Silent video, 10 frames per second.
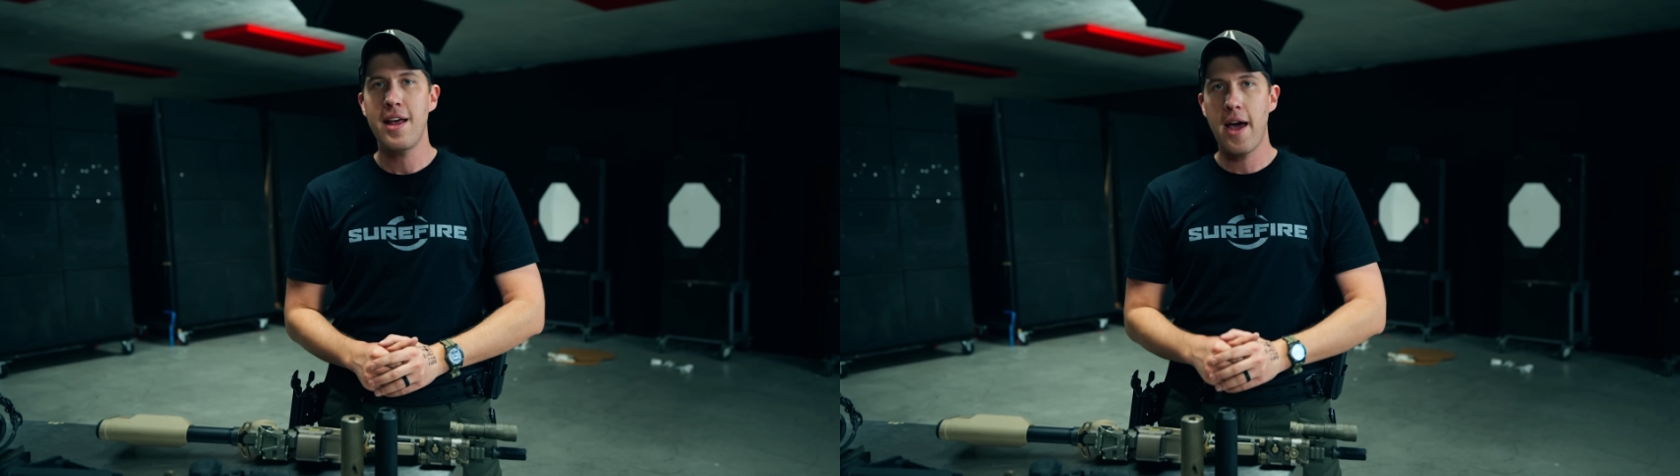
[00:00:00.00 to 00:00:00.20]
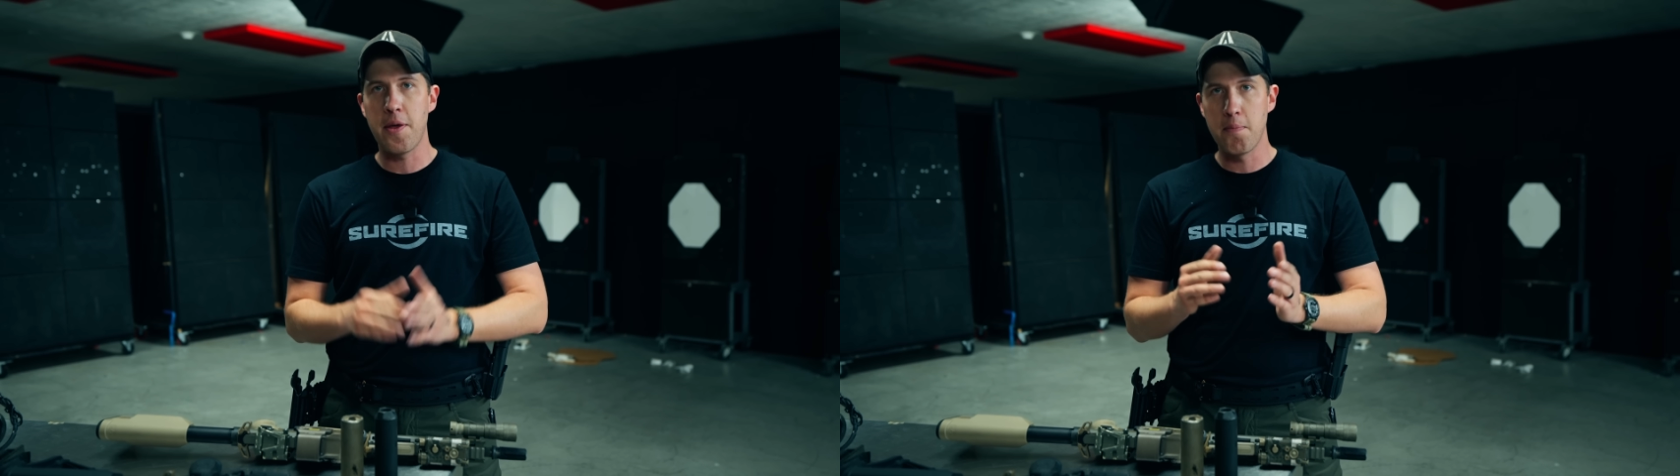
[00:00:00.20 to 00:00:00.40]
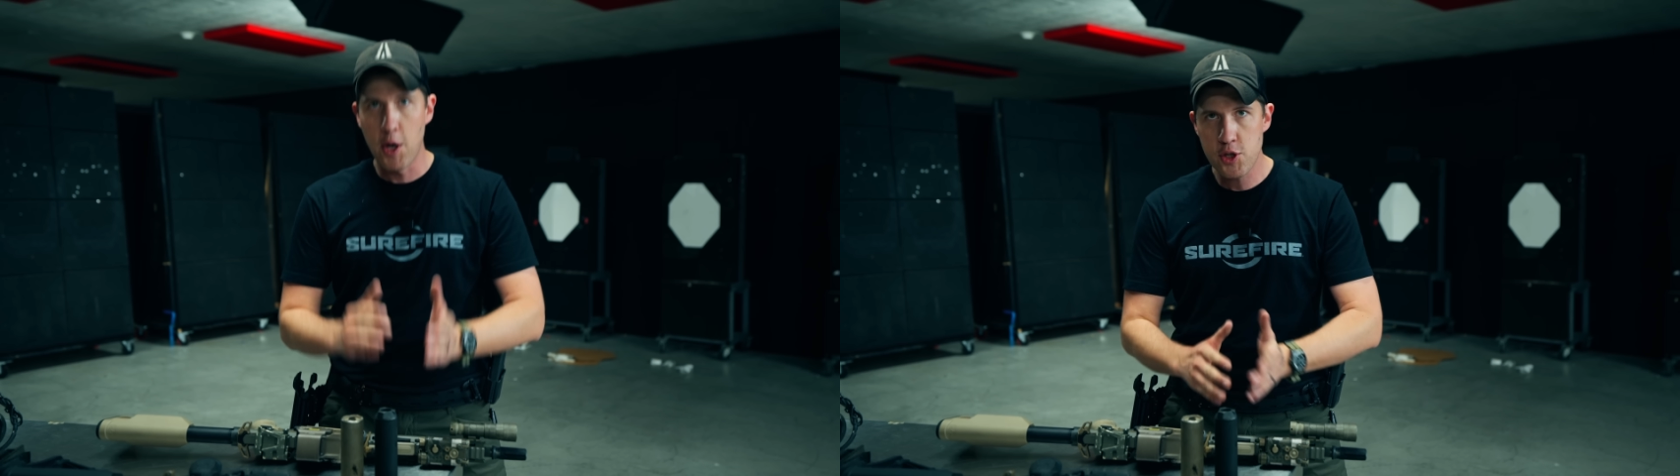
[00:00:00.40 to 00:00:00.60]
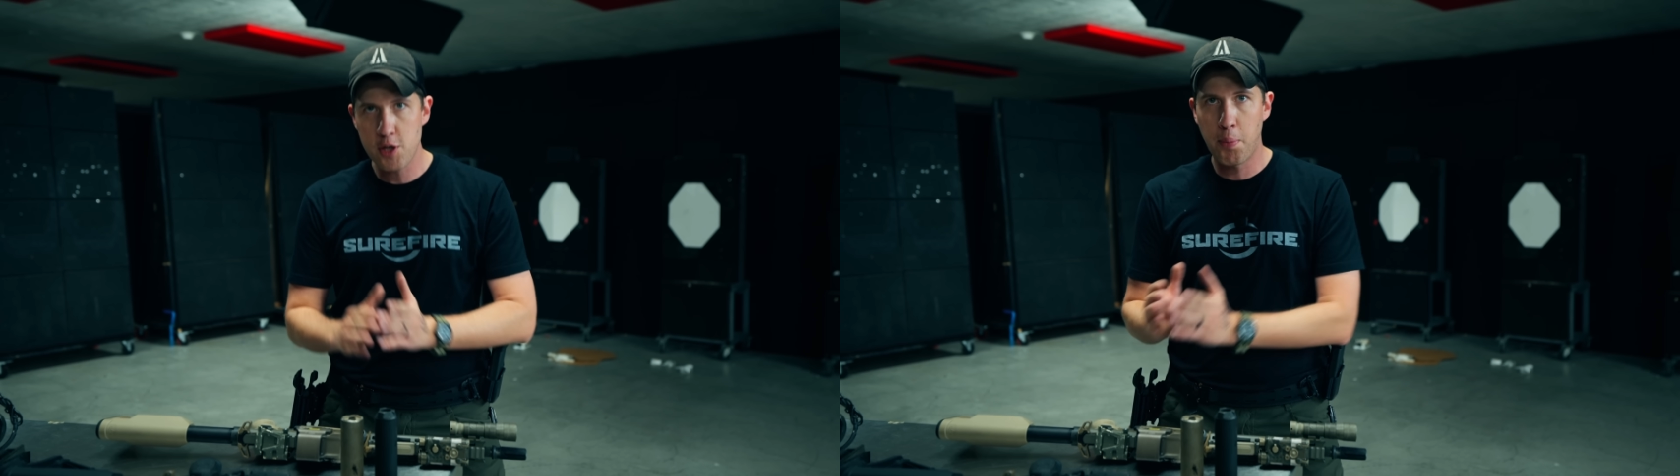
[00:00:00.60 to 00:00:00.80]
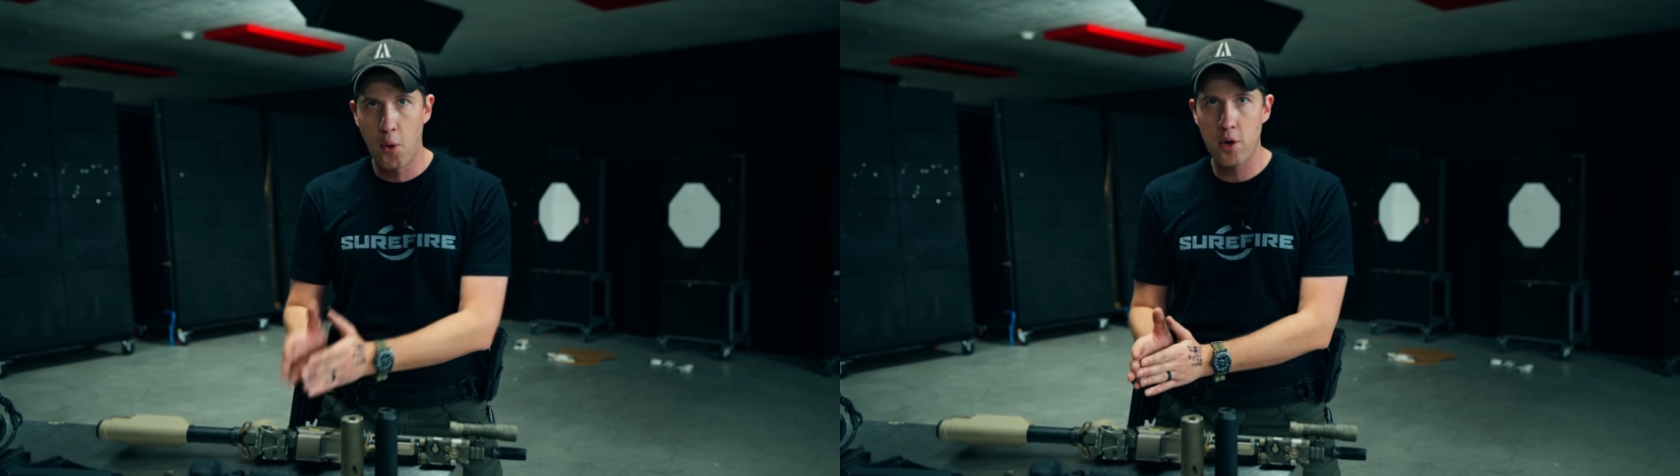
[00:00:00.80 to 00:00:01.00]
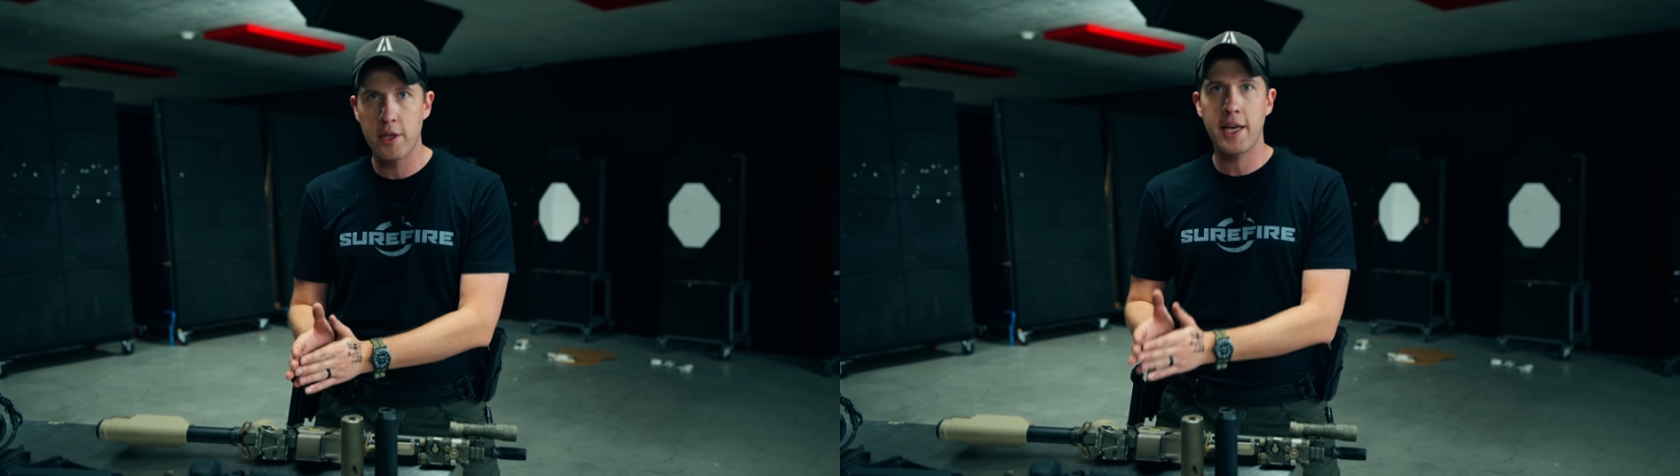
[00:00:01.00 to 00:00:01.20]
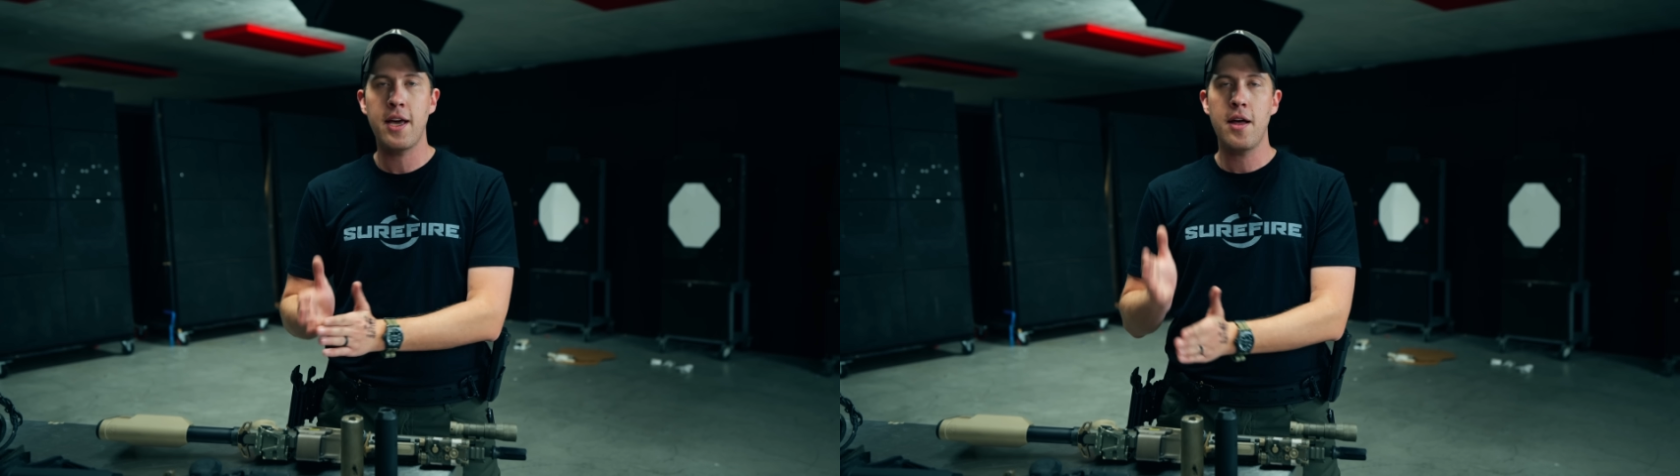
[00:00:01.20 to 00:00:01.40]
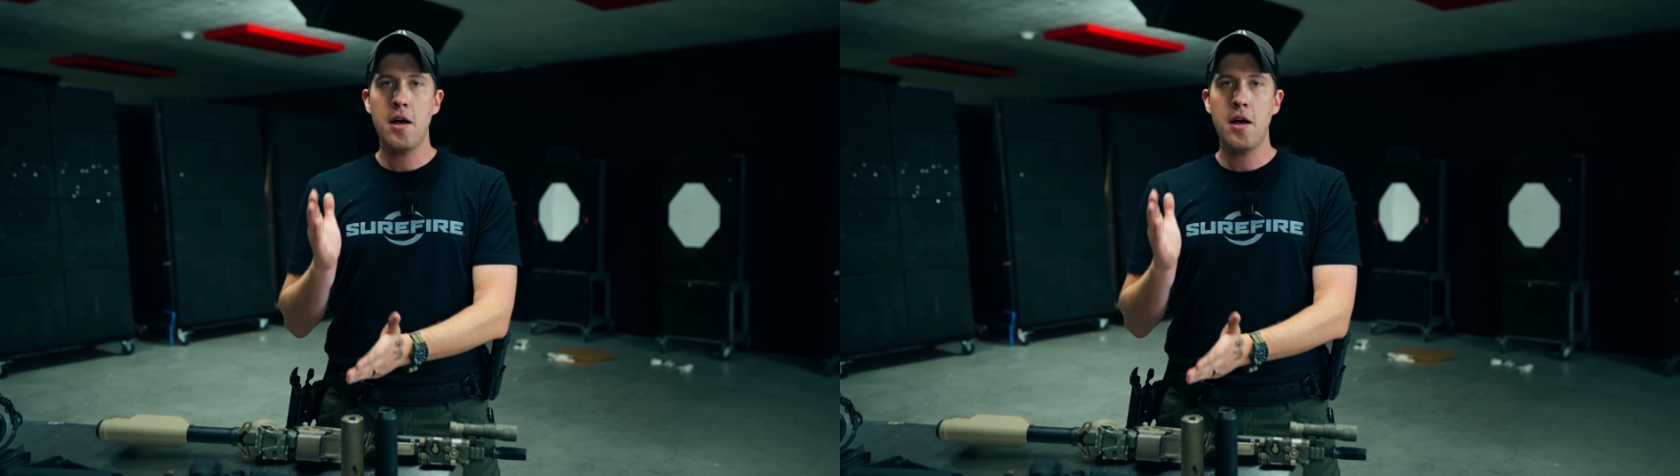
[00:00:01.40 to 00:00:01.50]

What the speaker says: And then most importantly,